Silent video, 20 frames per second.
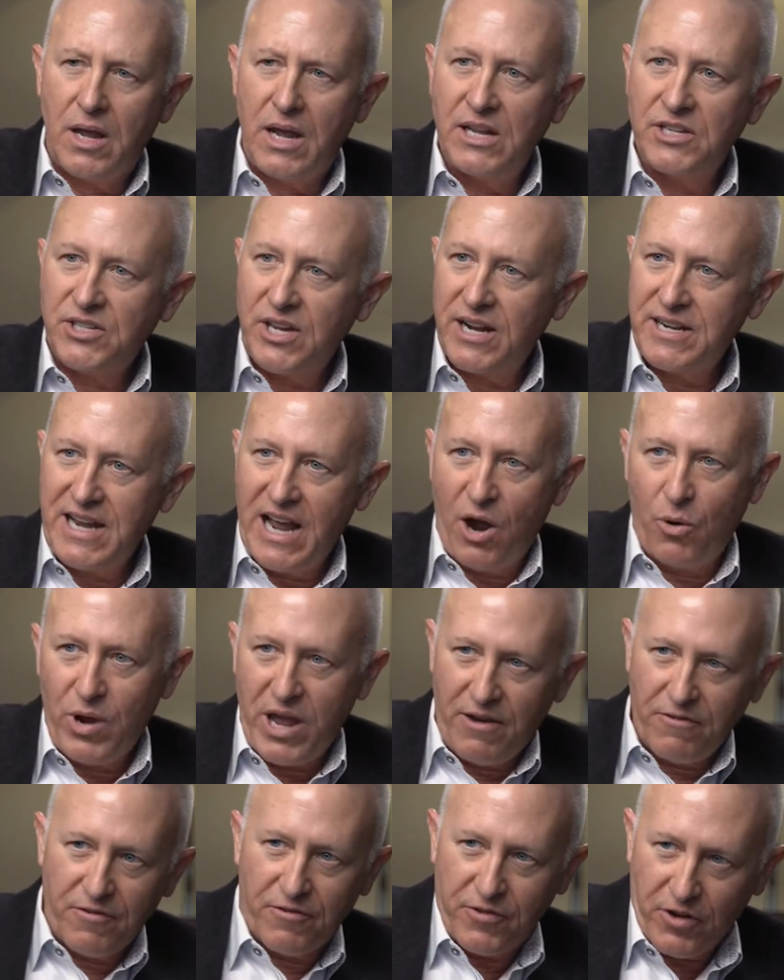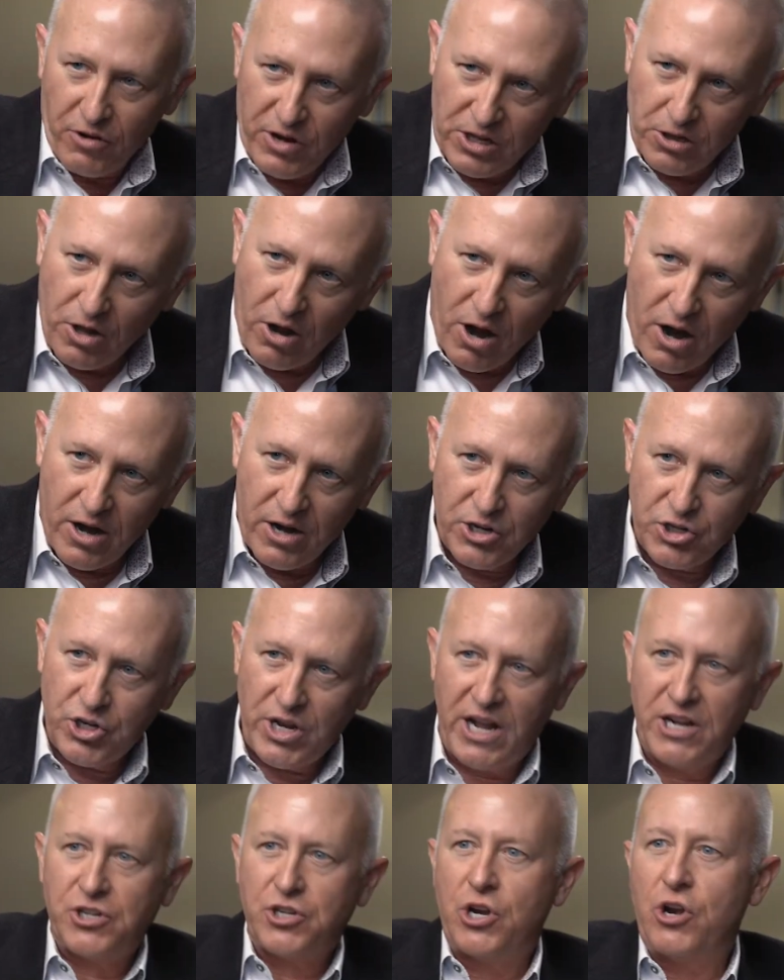Inside Dow, we have a very
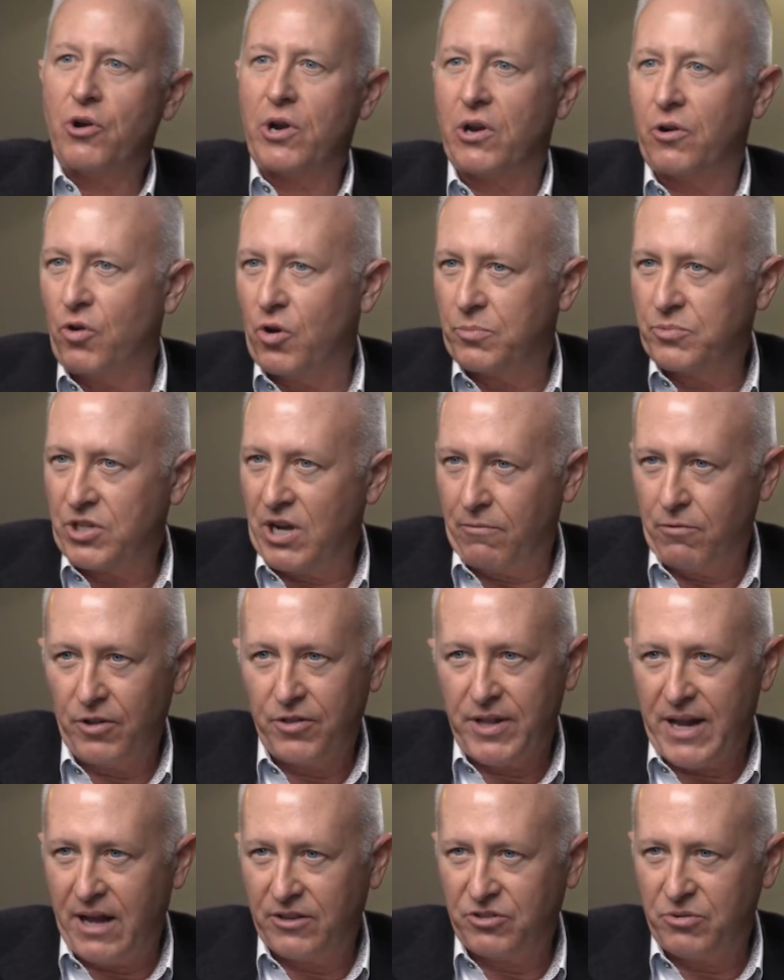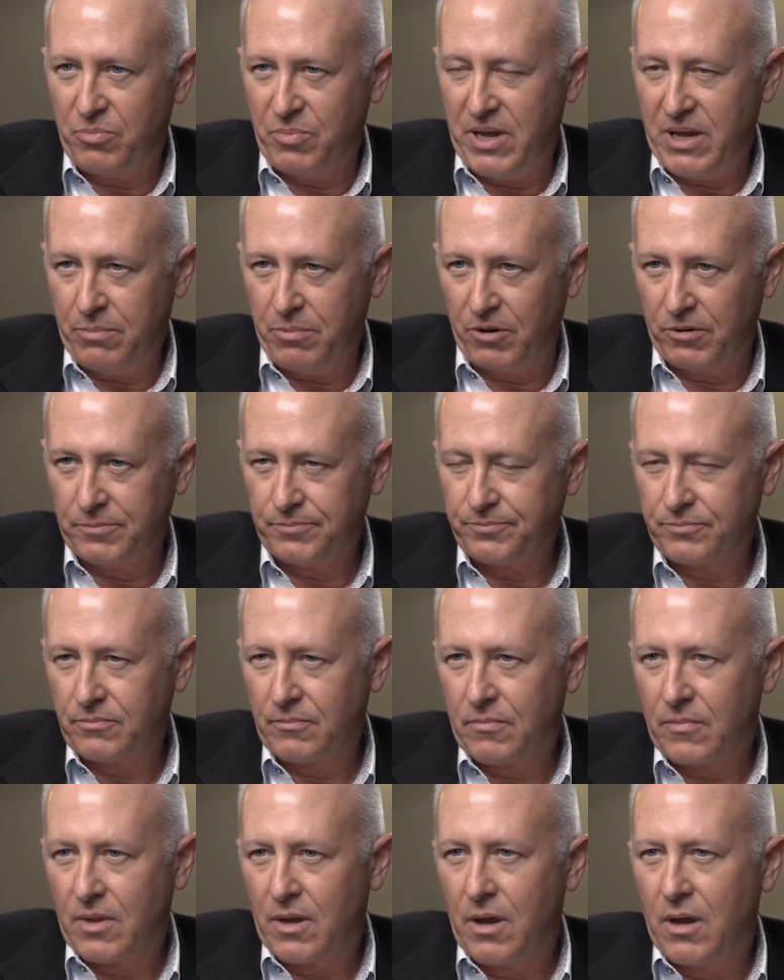large engineering group, several thousand people.
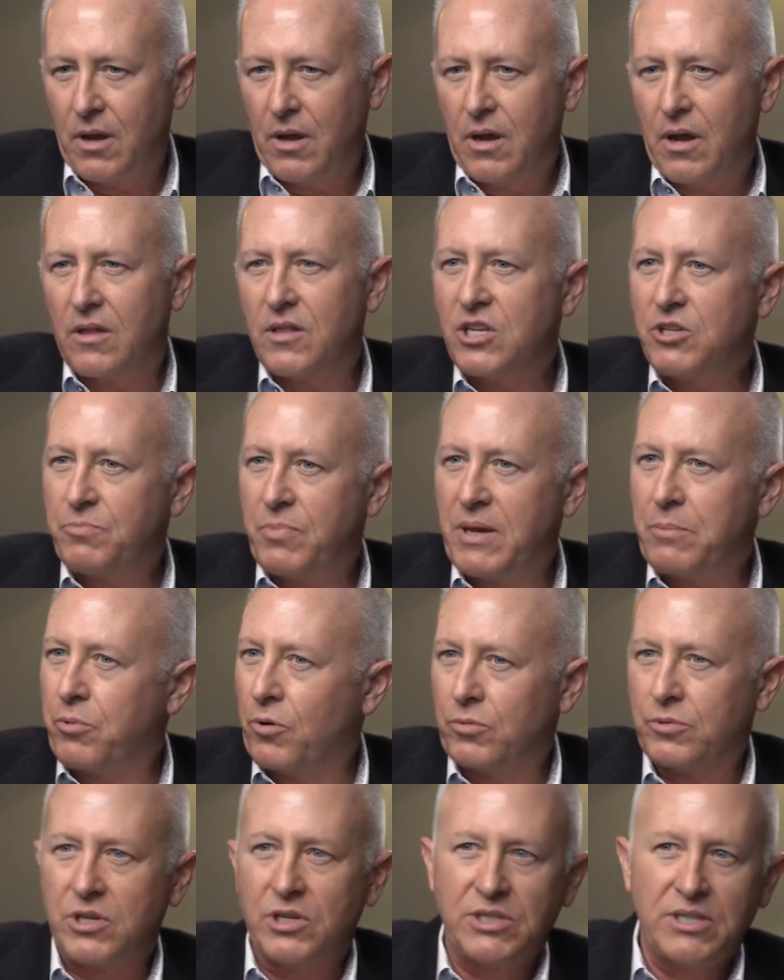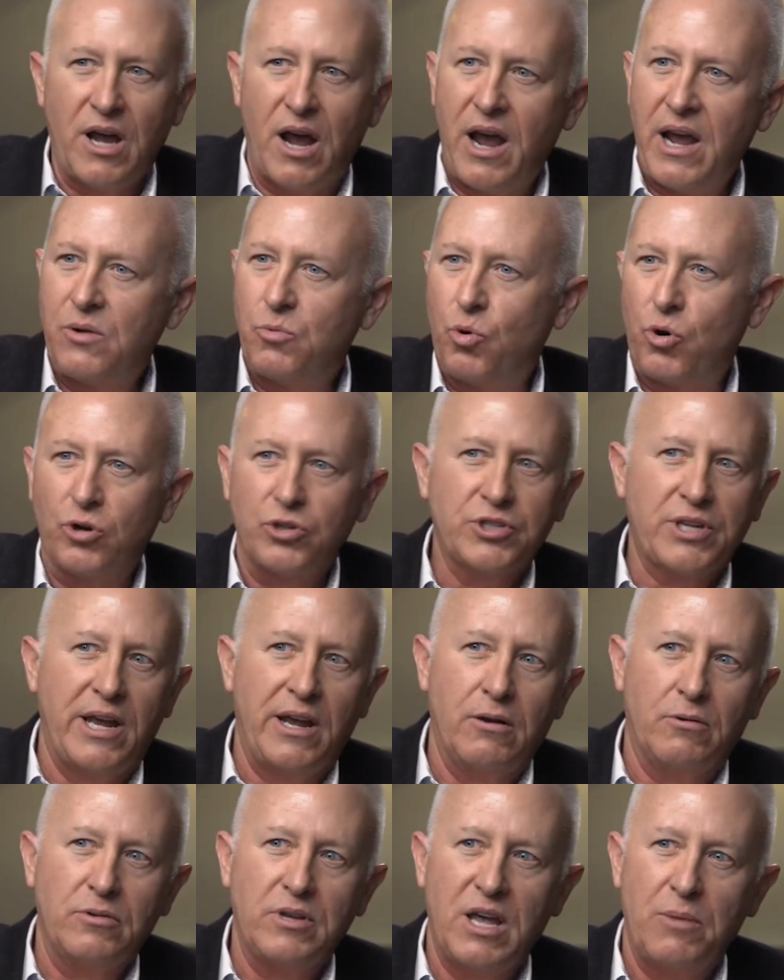And these people design
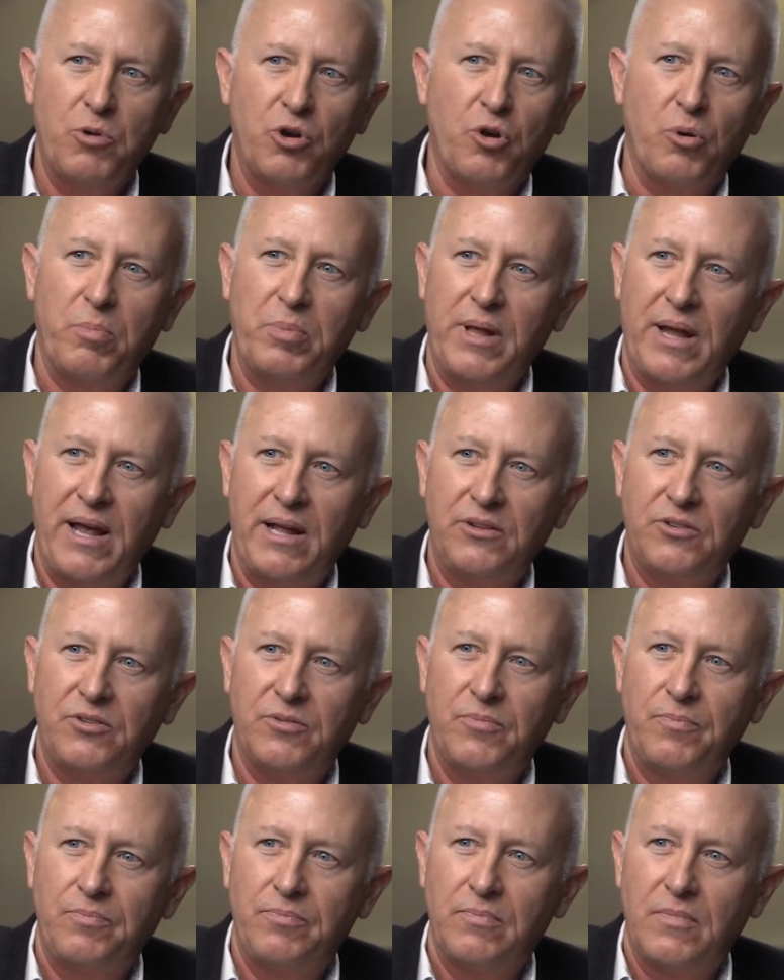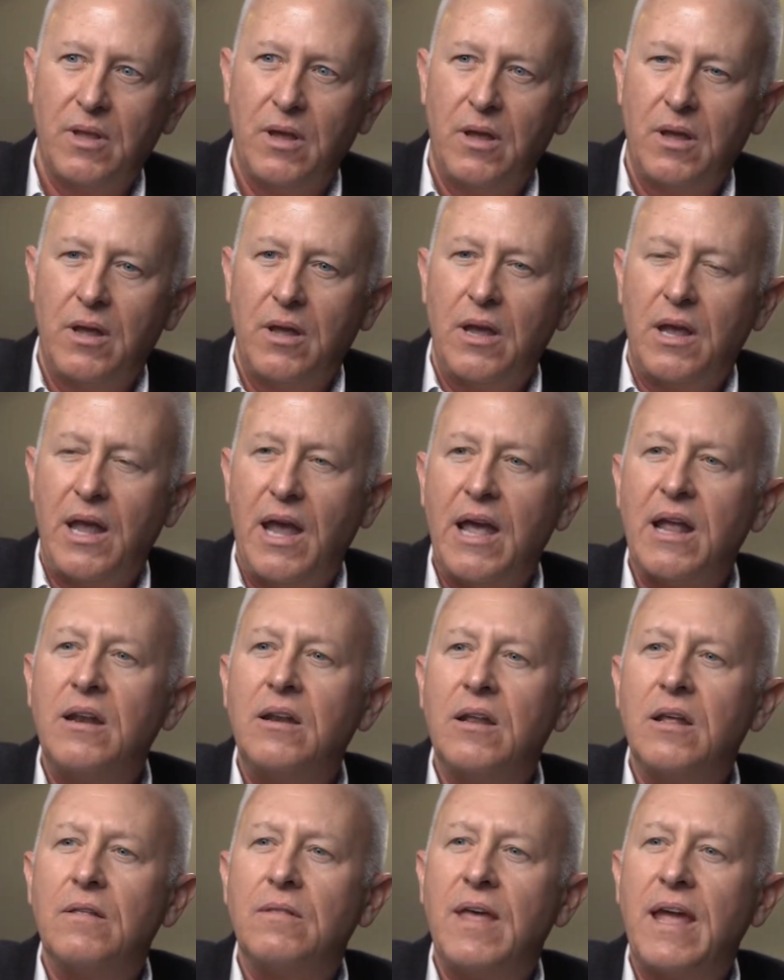world-scale chemical plants.
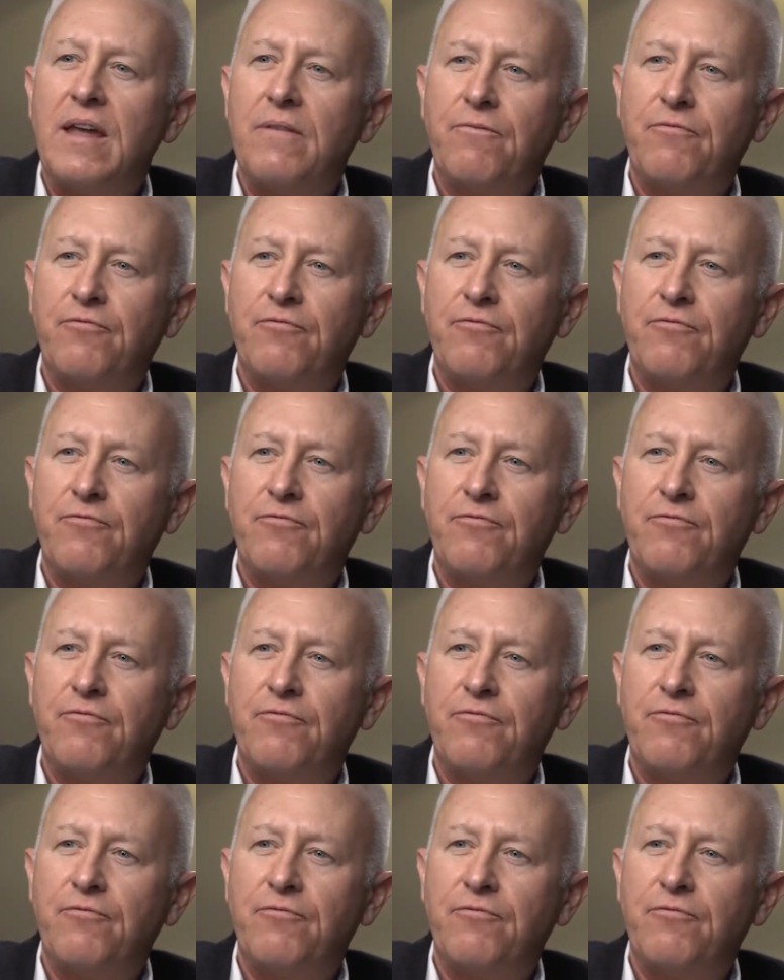And they